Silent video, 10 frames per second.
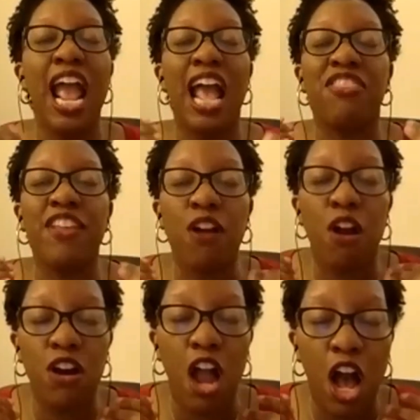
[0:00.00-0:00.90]
And there
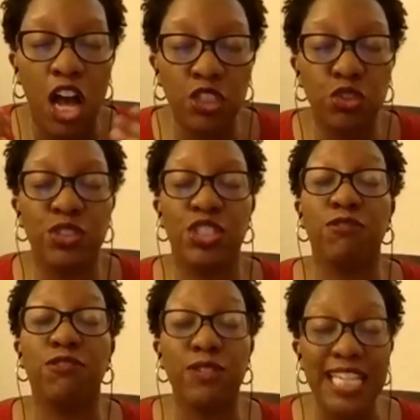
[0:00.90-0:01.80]
are hundreds of
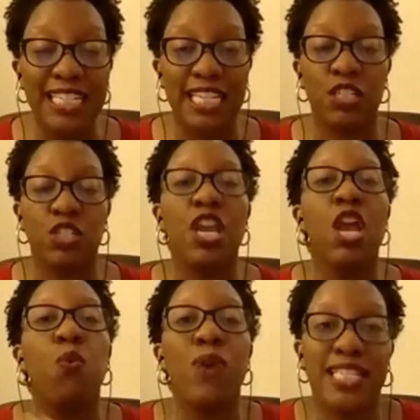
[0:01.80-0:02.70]
reasons
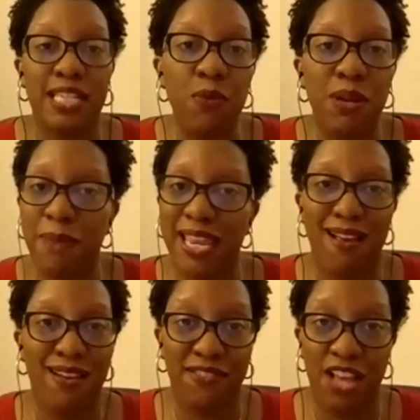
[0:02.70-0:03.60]
why someone may
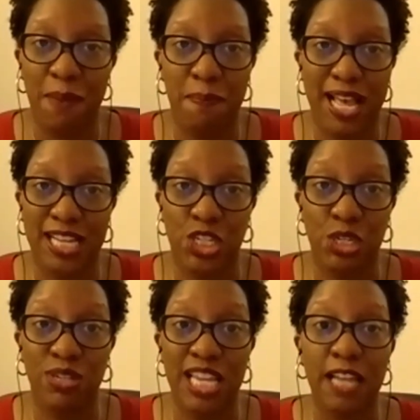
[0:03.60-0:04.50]
not have gotten back to
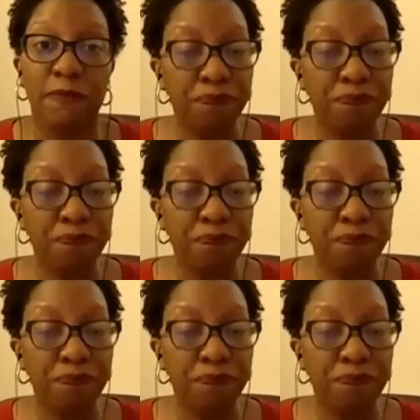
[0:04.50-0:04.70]
you yet,